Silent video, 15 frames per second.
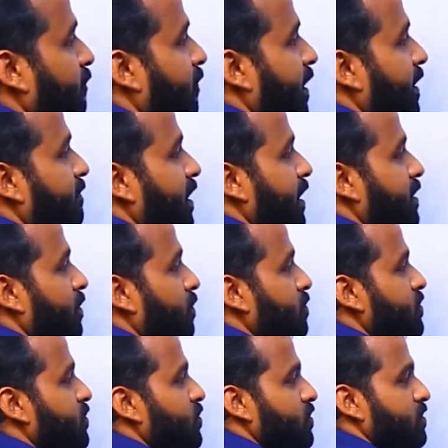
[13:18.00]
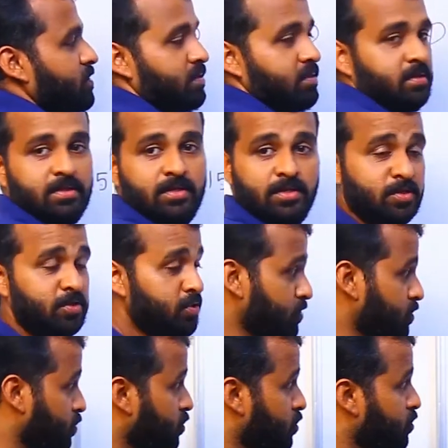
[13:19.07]
5 electrons.
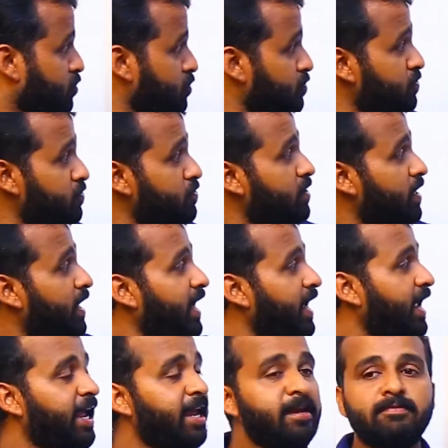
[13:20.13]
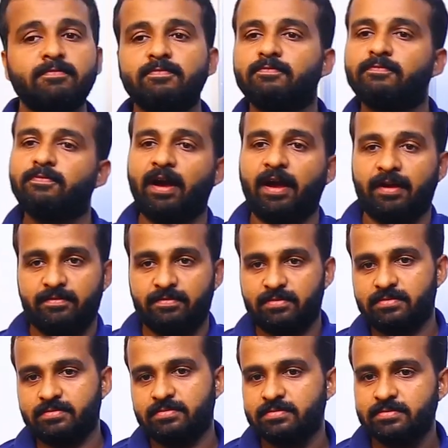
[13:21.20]
2, 8, 5.
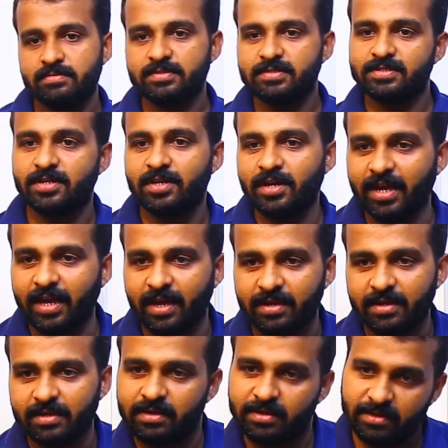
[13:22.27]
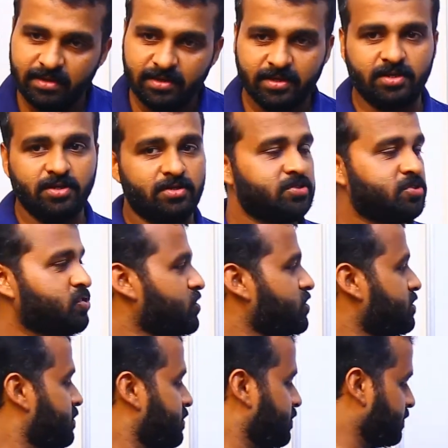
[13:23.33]
Okay, good.
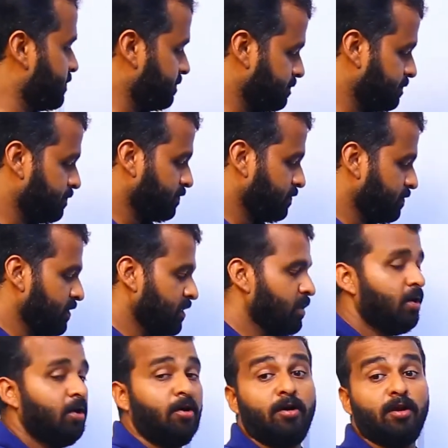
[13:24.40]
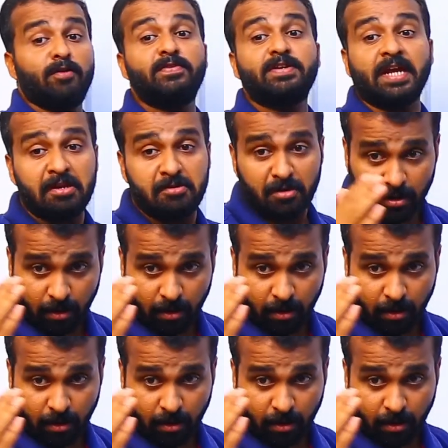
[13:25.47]
All of you take your